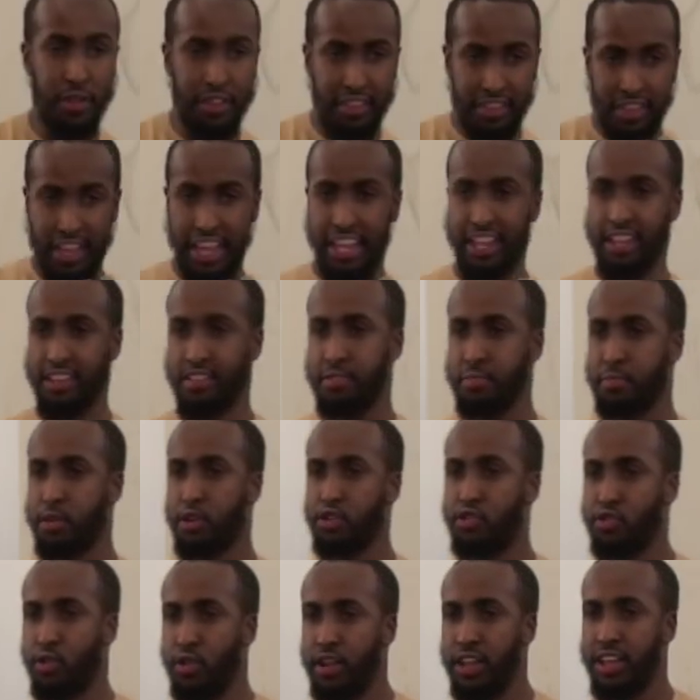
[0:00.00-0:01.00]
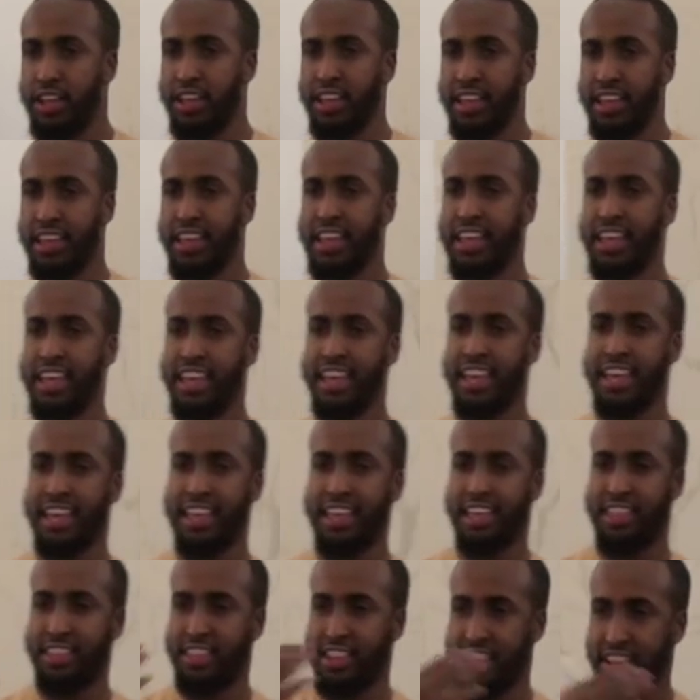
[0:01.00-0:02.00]
we take this module,
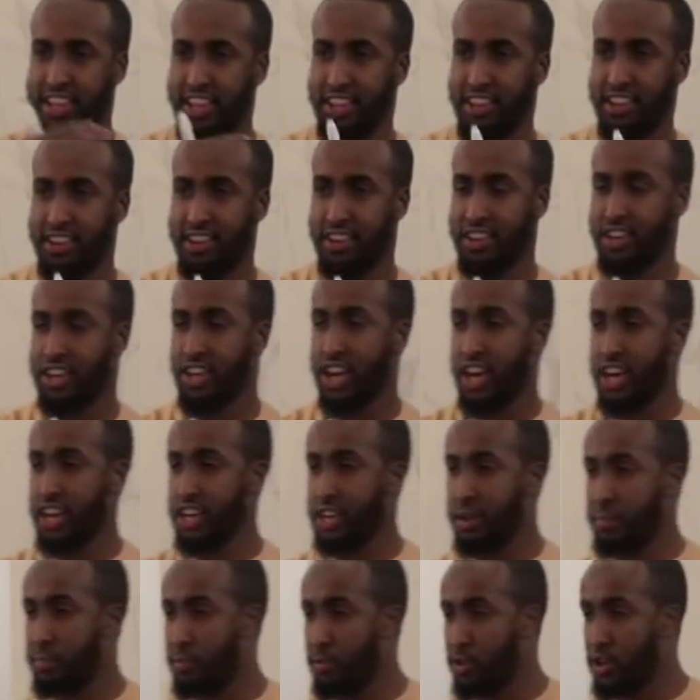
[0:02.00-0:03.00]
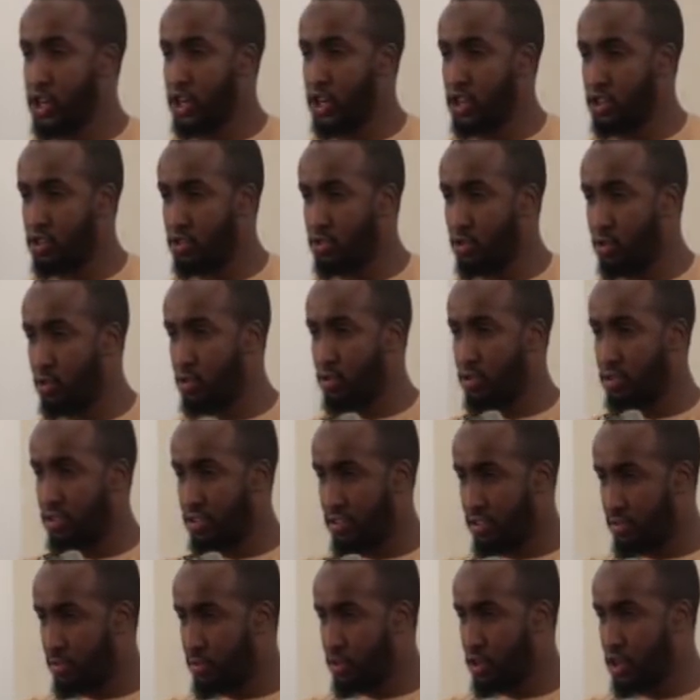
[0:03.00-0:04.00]
the Sharjah
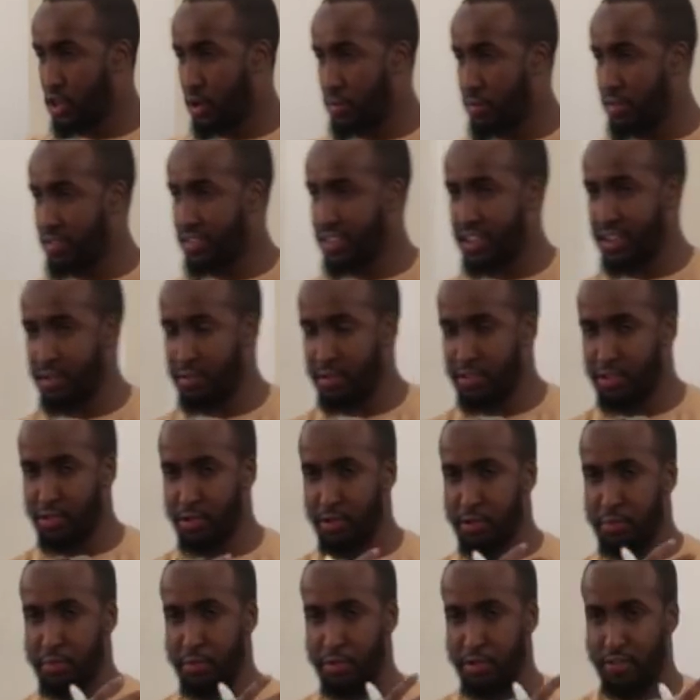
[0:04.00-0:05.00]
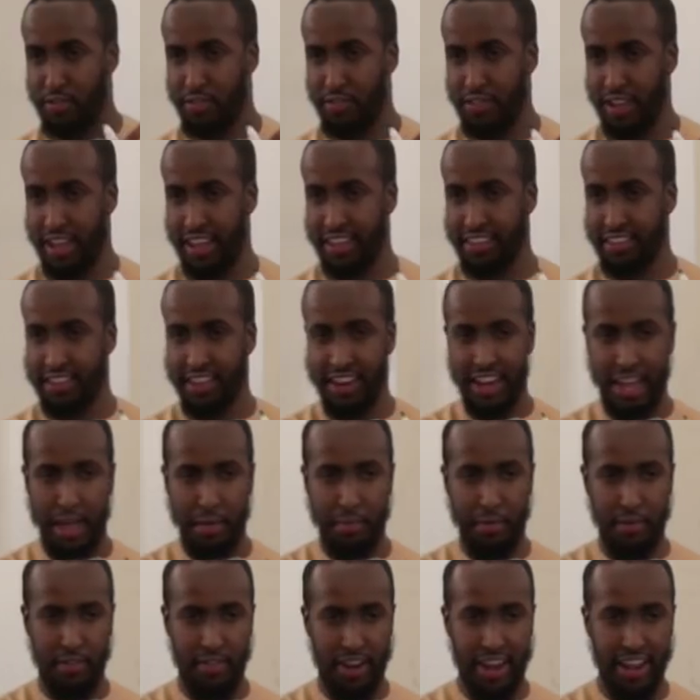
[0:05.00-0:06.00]
bookshop is, what's it called, the book fair is going to
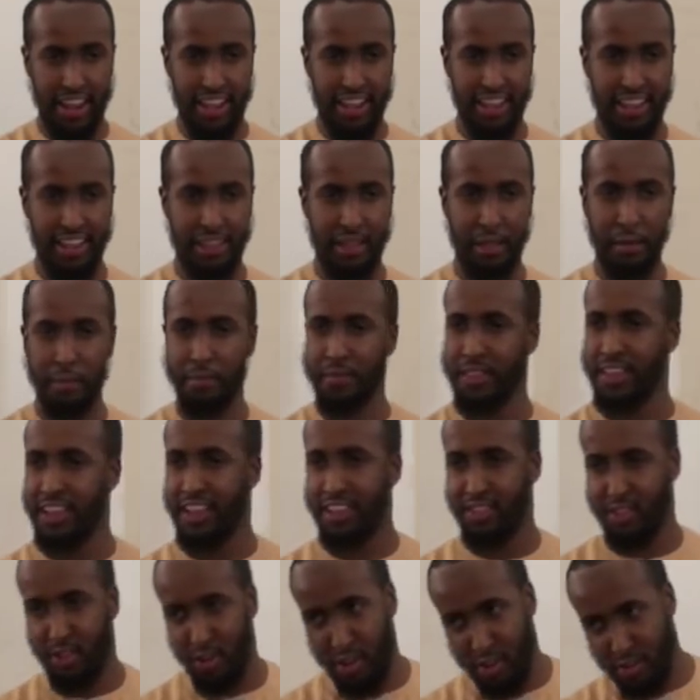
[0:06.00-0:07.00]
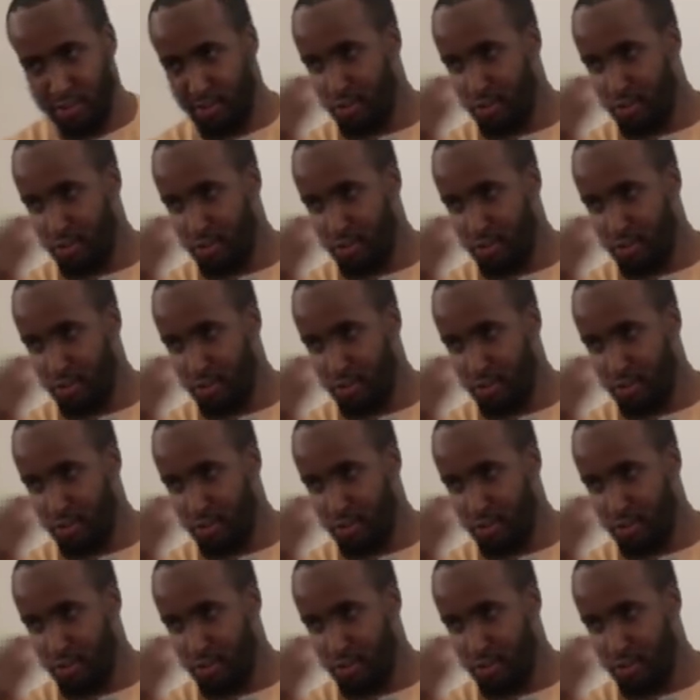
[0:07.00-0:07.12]
happen, right? So a lot